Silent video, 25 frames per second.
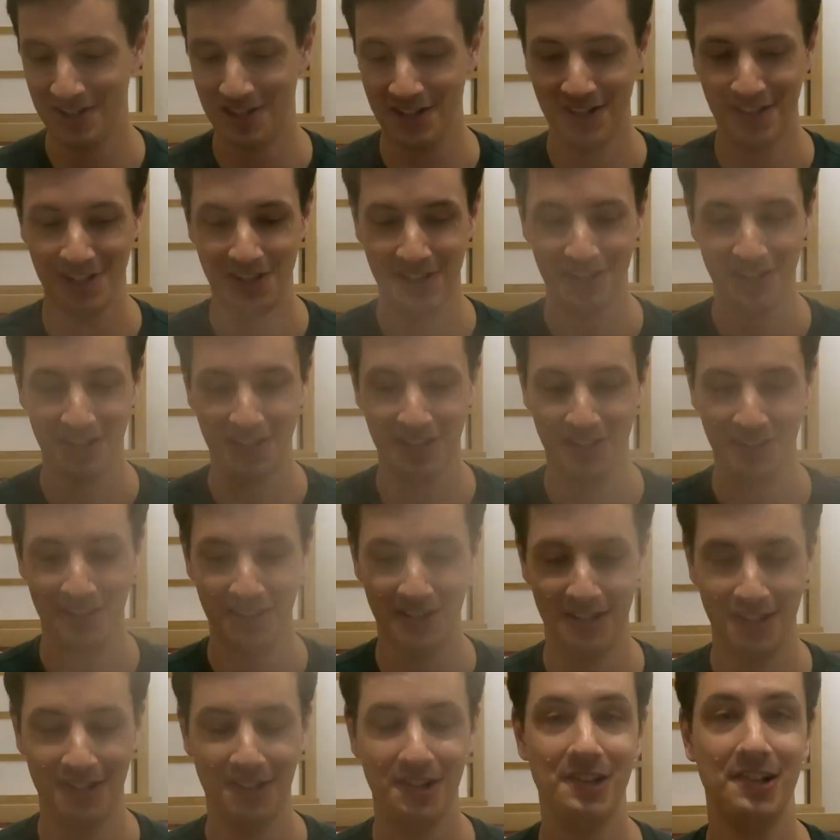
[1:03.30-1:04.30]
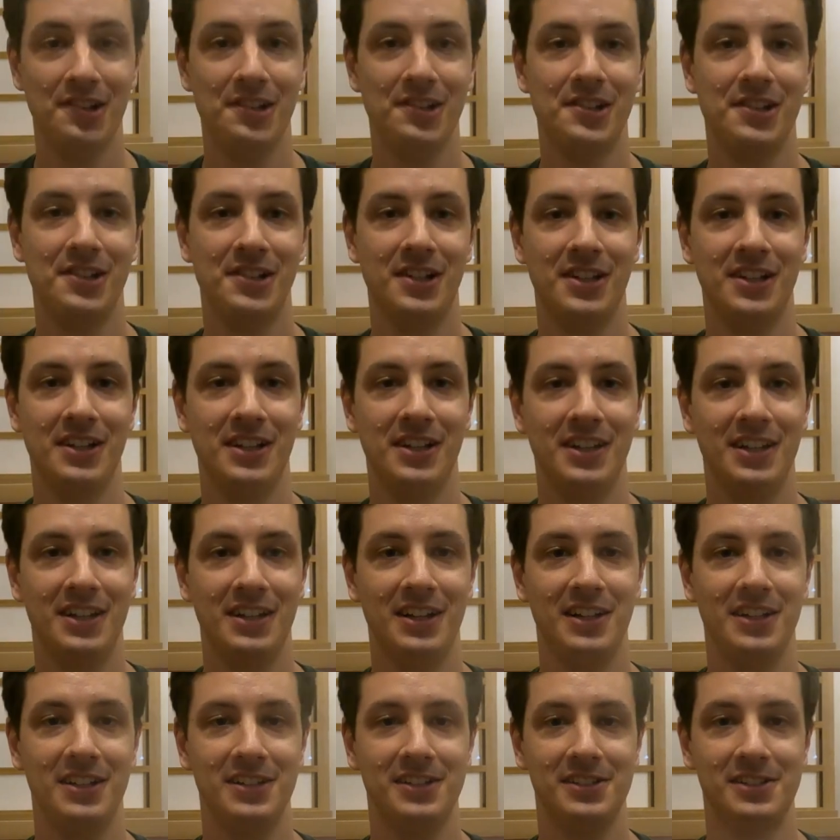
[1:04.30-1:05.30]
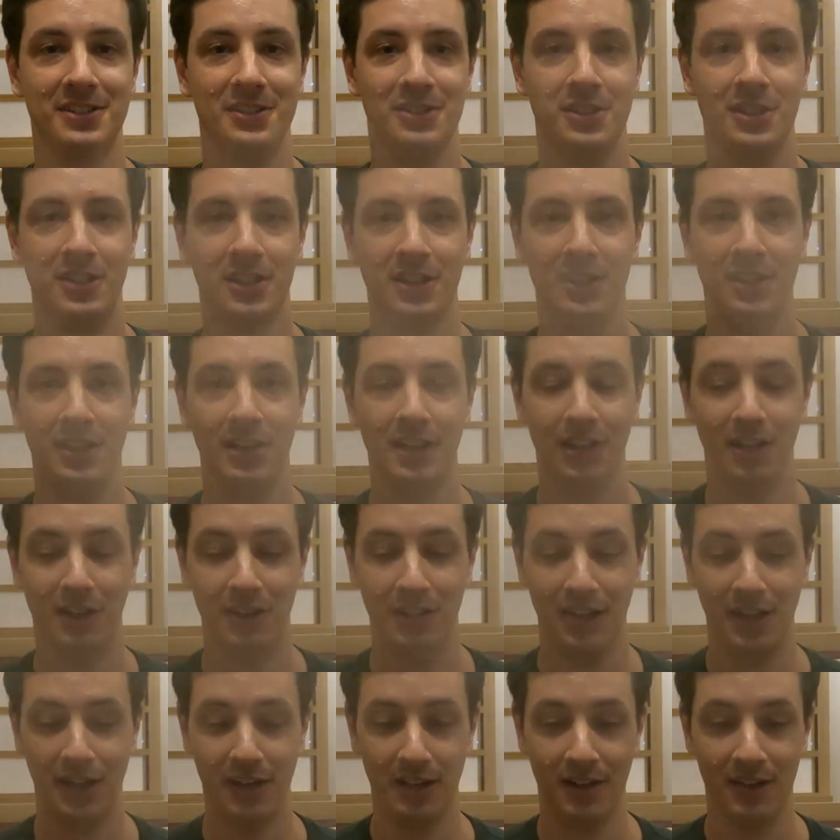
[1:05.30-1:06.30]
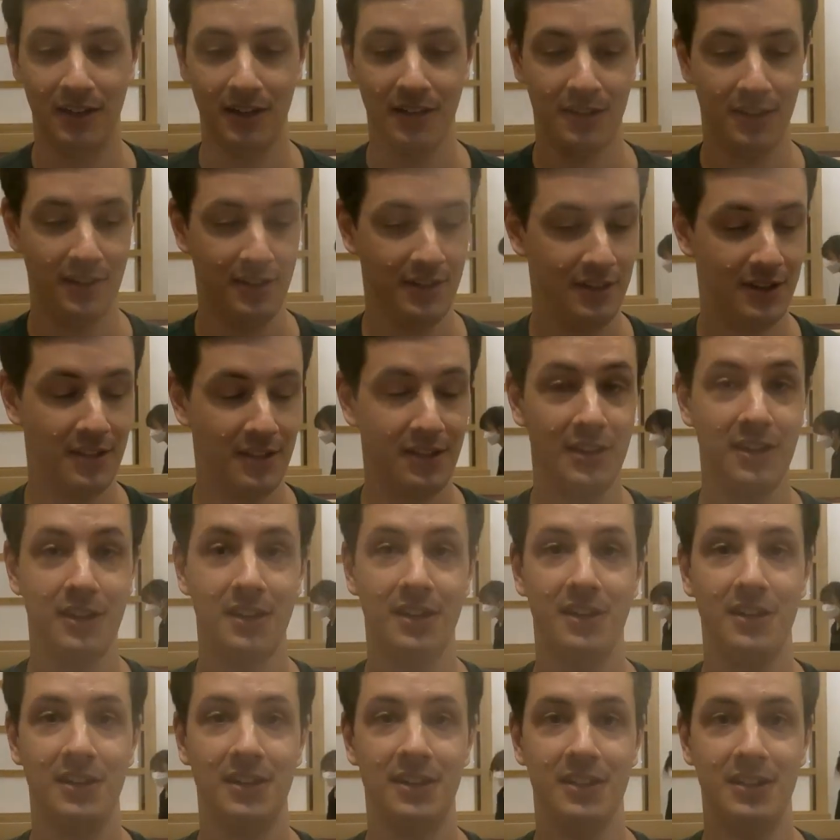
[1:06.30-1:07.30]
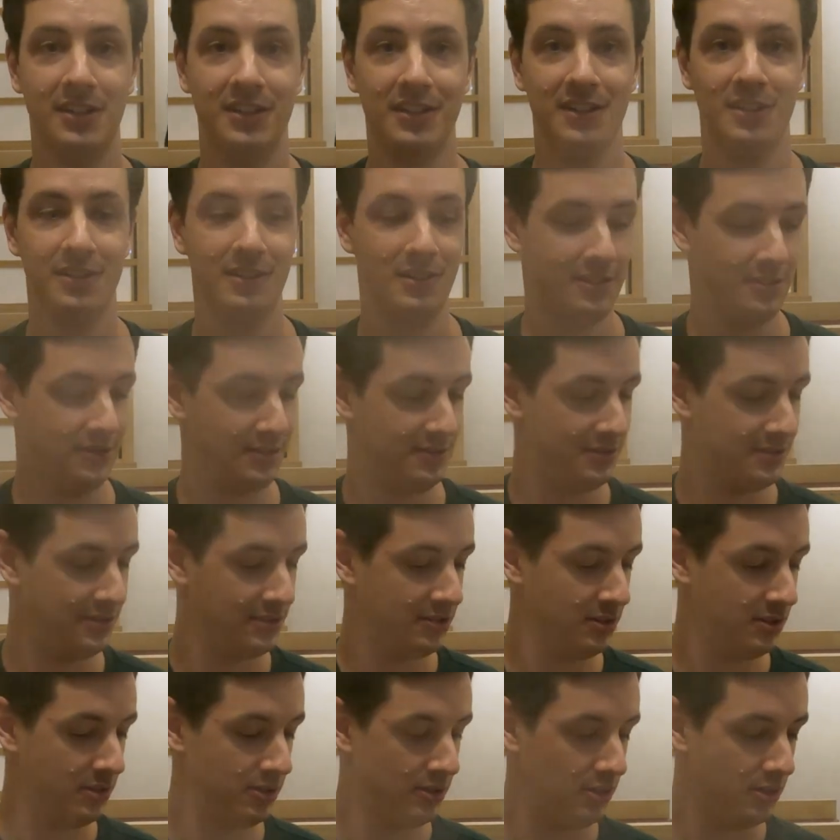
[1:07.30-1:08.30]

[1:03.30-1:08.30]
Yeah, it has lots of fat from US, and that one is from Australia.